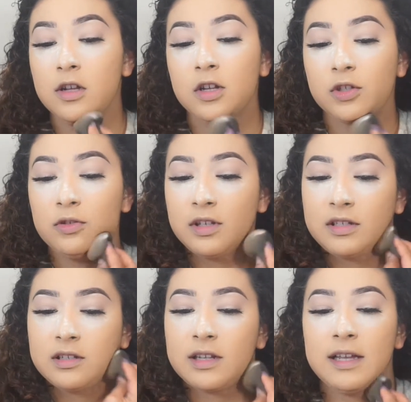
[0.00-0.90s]
So this
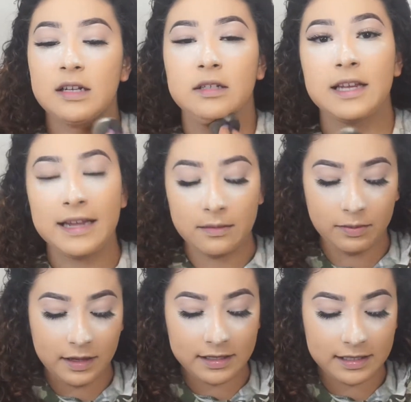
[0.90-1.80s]
is kind of taking
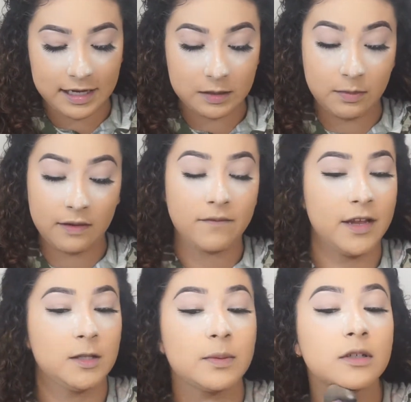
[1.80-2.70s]
place as my face
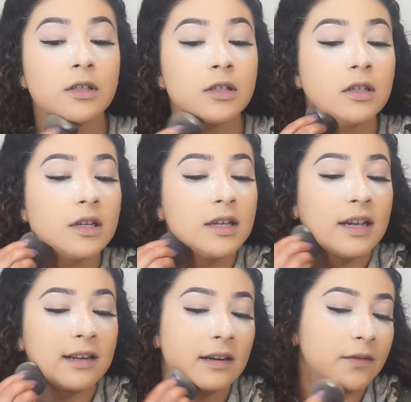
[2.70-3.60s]
powder,
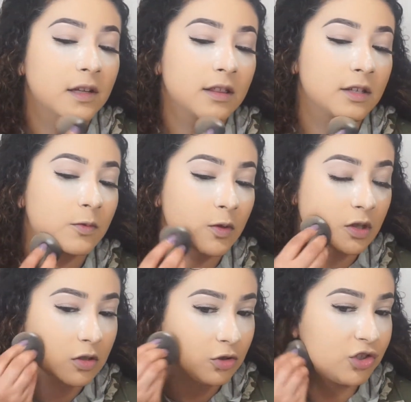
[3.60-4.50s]
and I feel like this
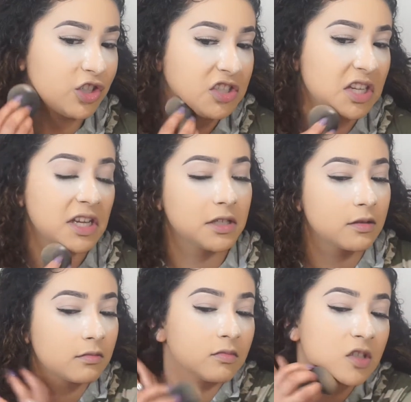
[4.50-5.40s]
works just as
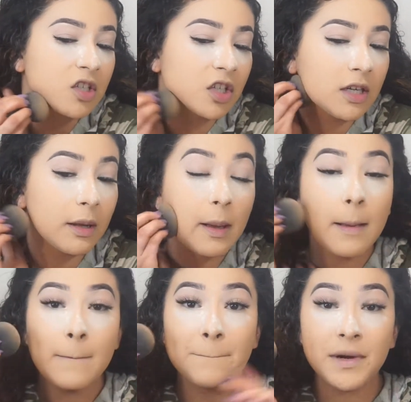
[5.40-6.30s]
good.
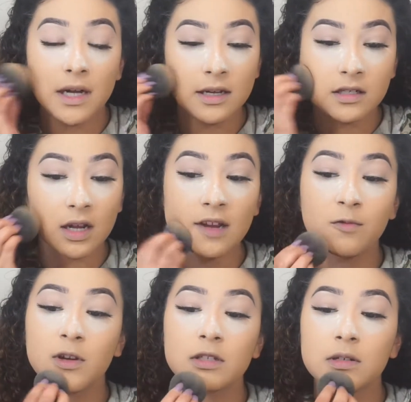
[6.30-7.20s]
But I
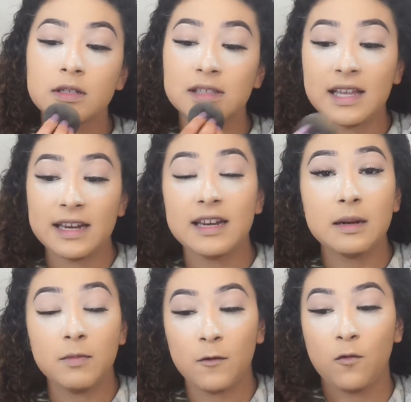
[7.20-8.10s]
was setting it
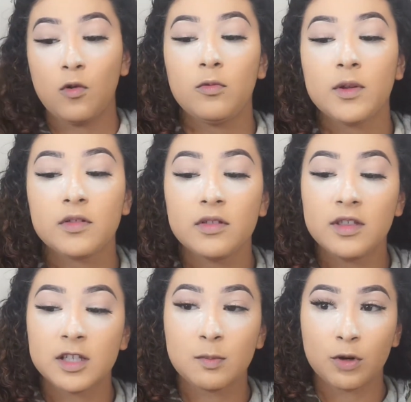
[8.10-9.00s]
before with
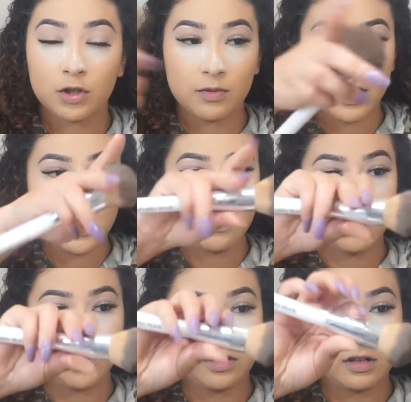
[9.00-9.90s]
this brush right here,
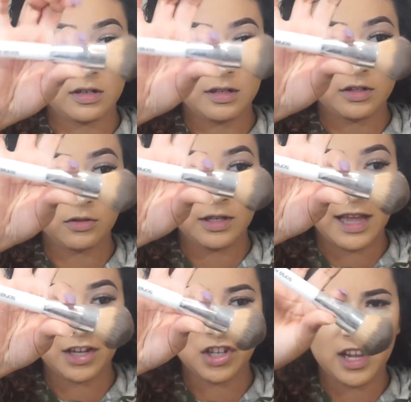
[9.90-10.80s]
which is the Sonia
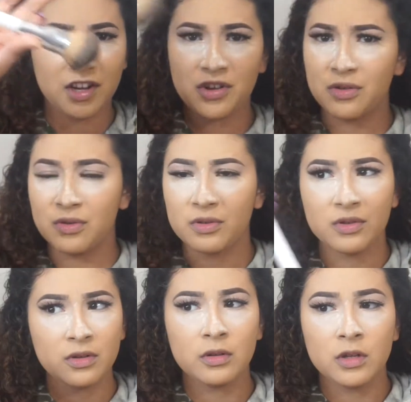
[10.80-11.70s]
Kashuk, and
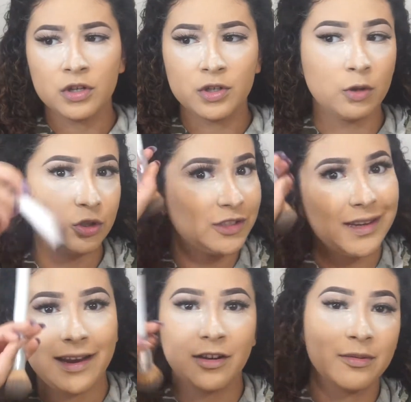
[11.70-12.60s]
no
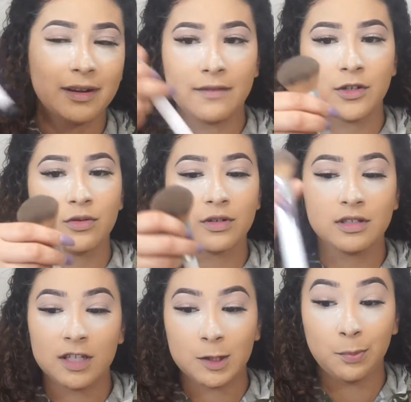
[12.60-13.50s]
shade or whatever towards
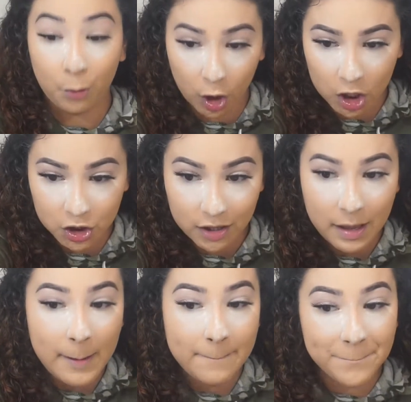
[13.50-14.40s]
this brush.
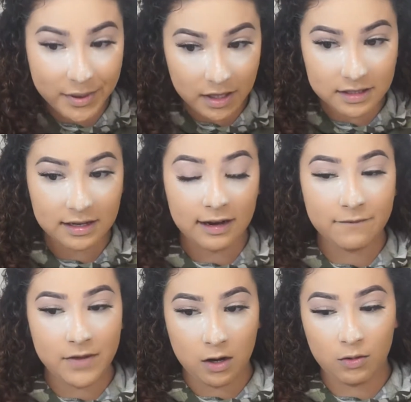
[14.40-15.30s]
But I
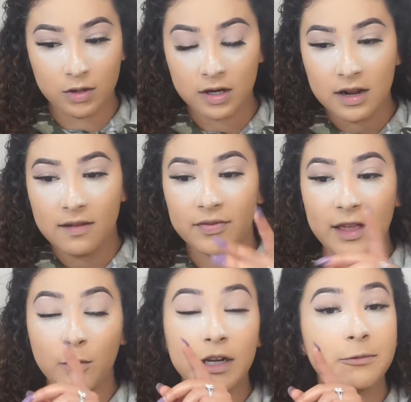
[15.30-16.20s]
found that
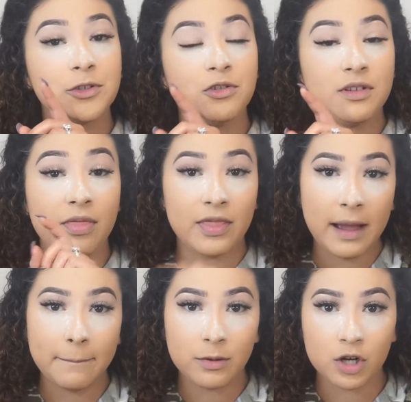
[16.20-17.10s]
when I was using
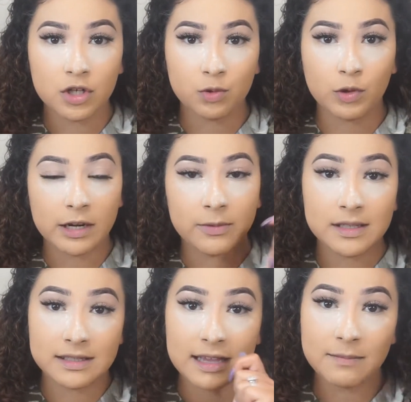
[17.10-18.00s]
that brush, when I would
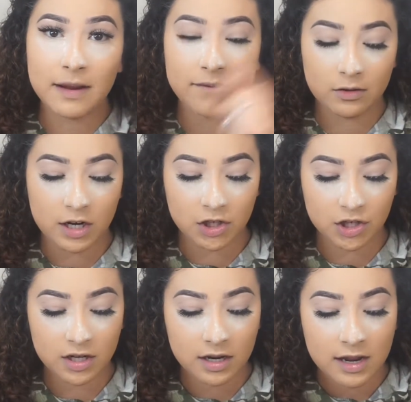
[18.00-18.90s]
set my foundation
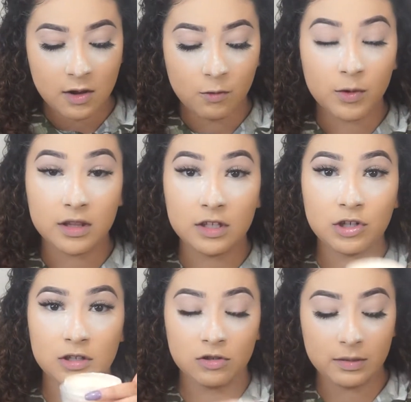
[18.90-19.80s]
with the
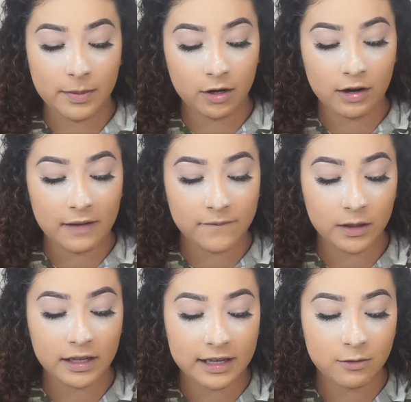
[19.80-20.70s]
translucent powder, I feel
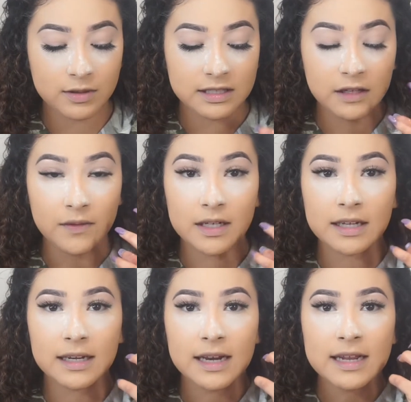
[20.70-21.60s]
like it was leaving
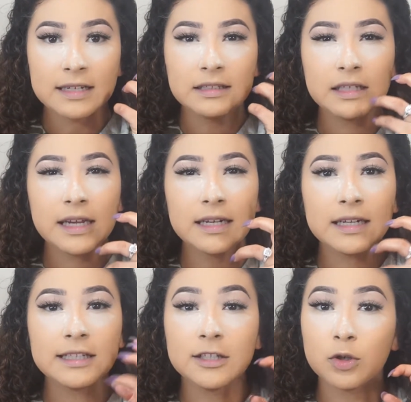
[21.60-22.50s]
it looking a
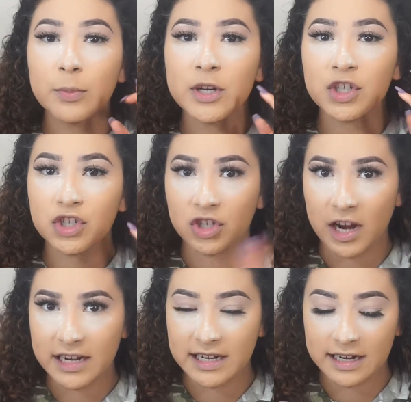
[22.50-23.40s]
little bit
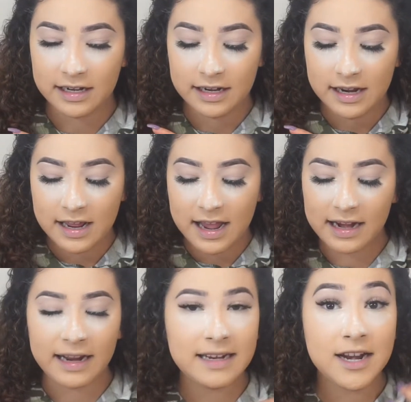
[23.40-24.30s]
shiny. And
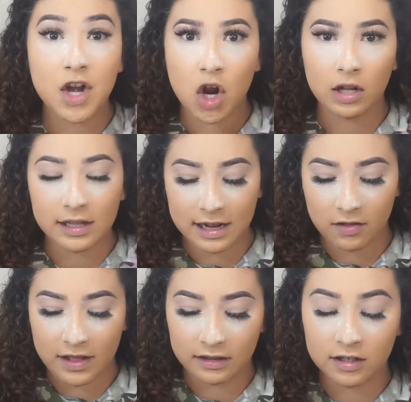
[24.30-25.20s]
I did not like how
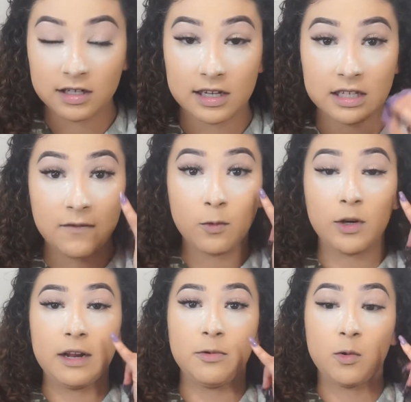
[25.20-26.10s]
that looked, because even when
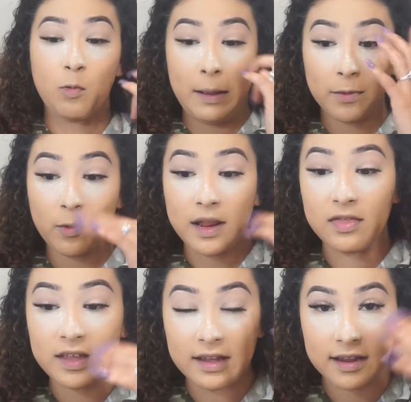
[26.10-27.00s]
I would wipe away
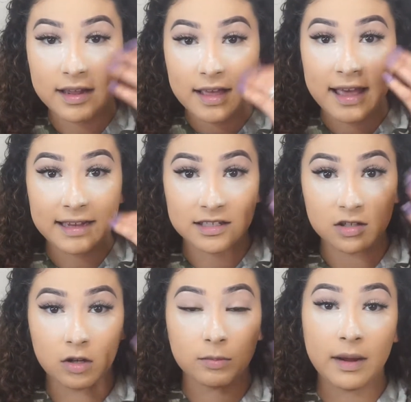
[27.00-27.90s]
the excess
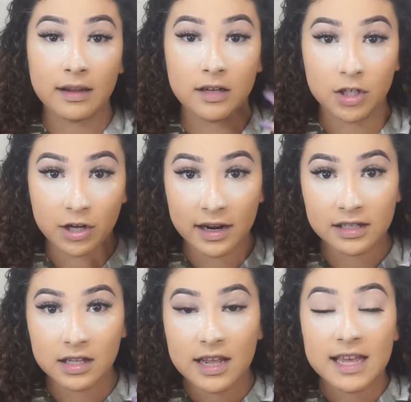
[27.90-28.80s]
on my under eyes,
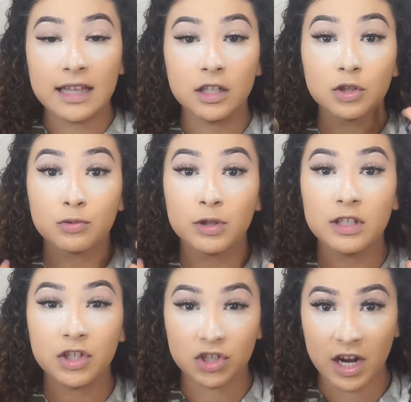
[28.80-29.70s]
it looked really
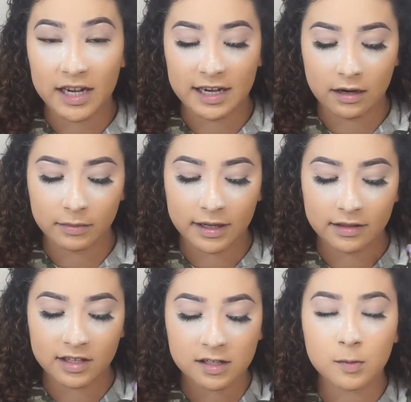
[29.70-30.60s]
shiny. And I'm like,
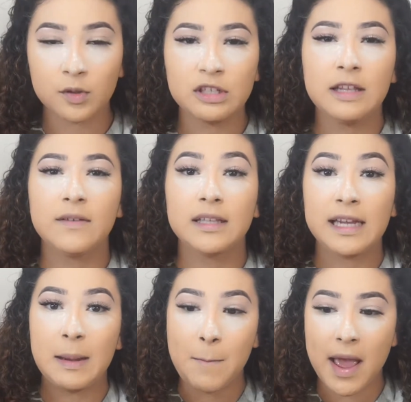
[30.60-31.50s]
this is supposed to leave it
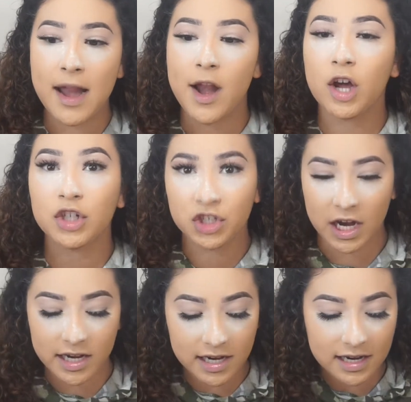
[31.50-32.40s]
looking matte, not
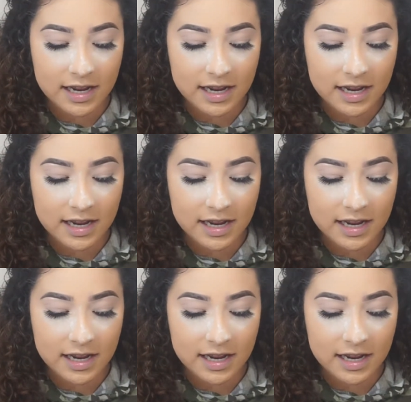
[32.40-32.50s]
shiny.